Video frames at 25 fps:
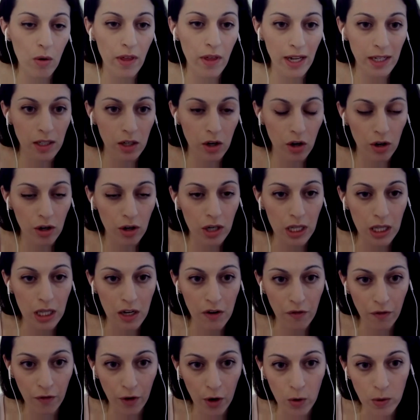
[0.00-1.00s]
that's currently
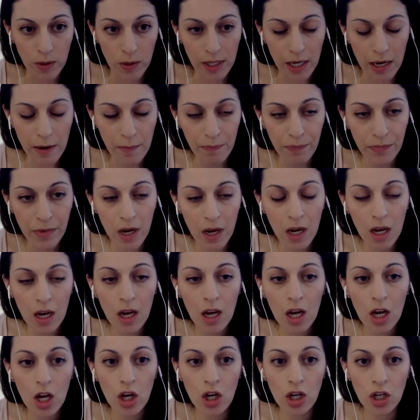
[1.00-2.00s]
frozen?
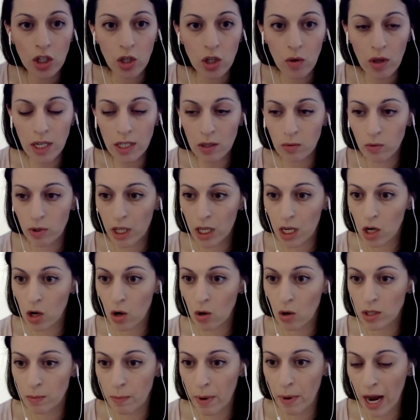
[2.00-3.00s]
So this really
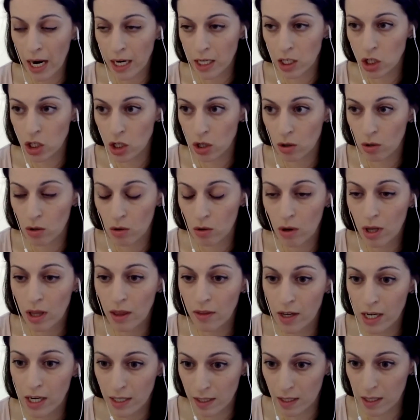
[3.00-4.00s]
goes back to
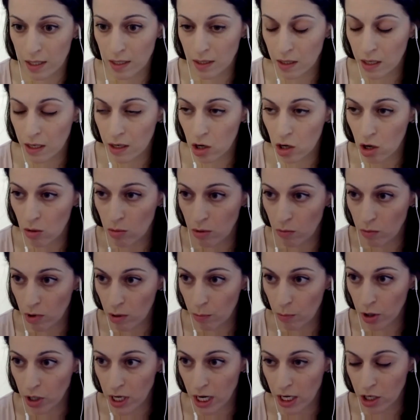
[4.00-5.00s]
the Assisted Human
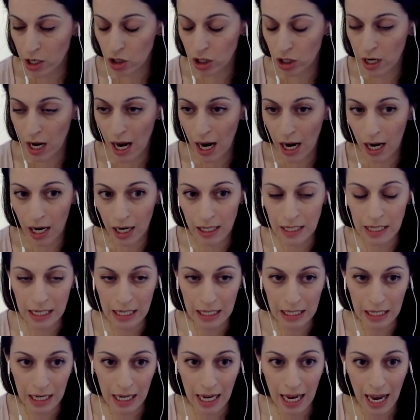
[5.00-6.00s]
Reproduction Act
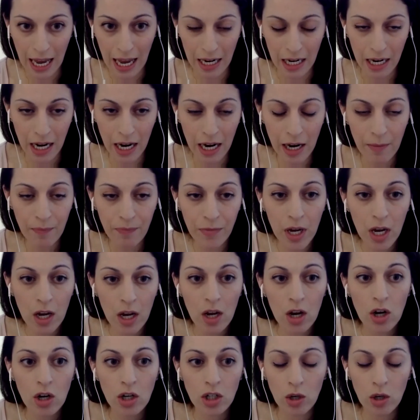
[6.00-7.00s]
in Canada.
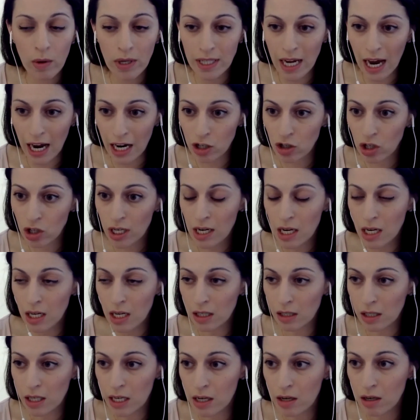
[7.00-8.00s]
So it's actually
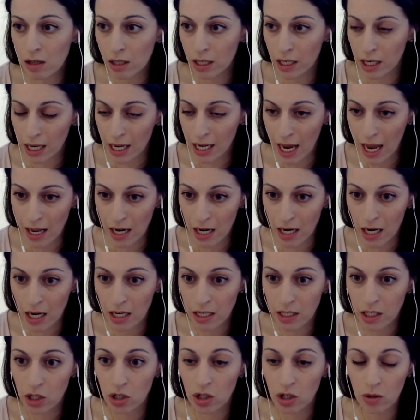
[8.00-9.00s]
illegal in Canada
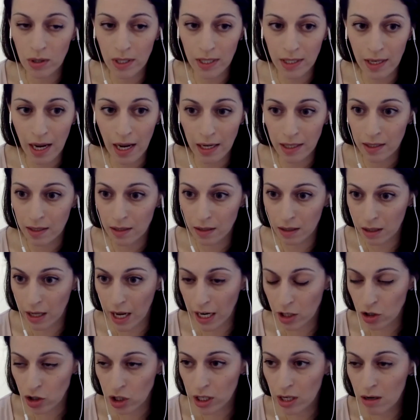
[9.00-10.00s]
to do sex
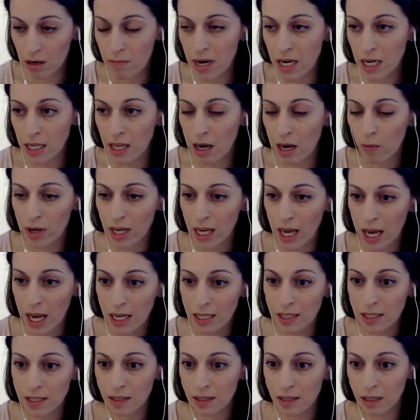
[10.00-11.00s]
selection, meaning that we
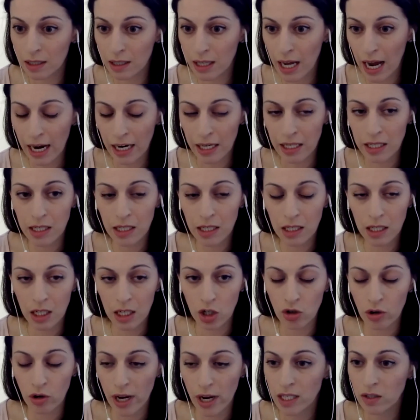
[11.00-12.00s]
can't select to
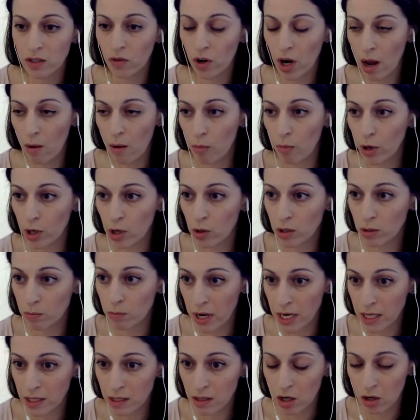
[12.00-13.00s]
transfer embryos
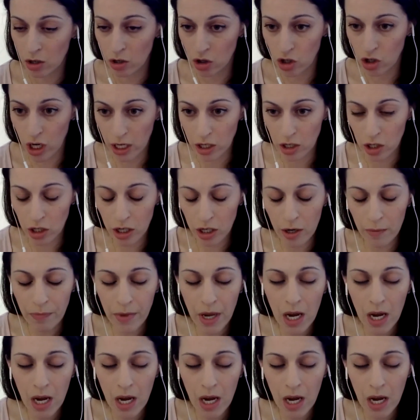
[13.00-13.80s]
based on gender.